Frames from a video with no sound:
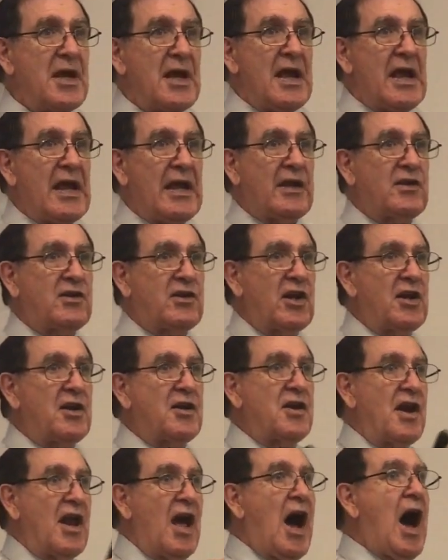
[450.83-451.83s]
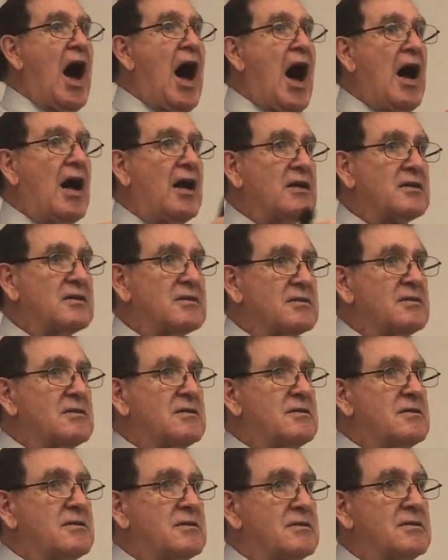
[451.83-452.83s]
he did not
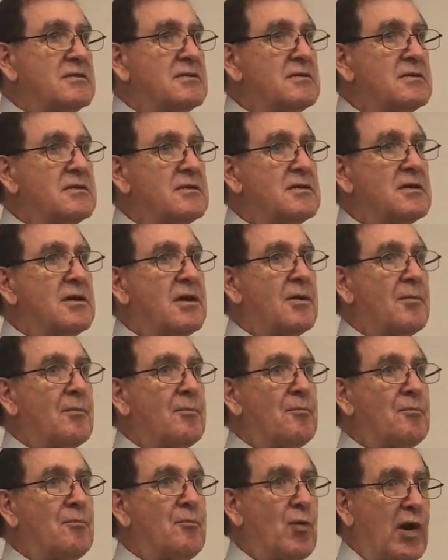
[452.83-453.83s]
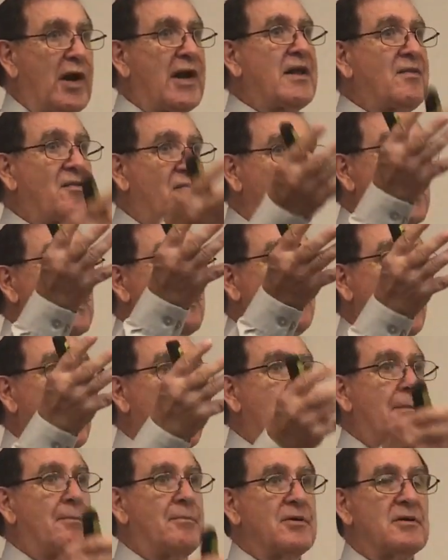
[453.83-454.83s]
bring them
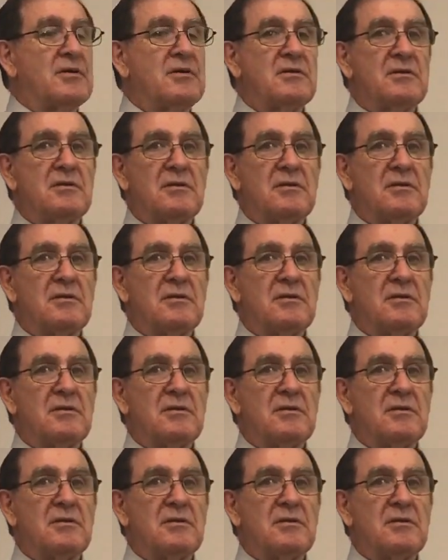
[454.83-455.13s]
up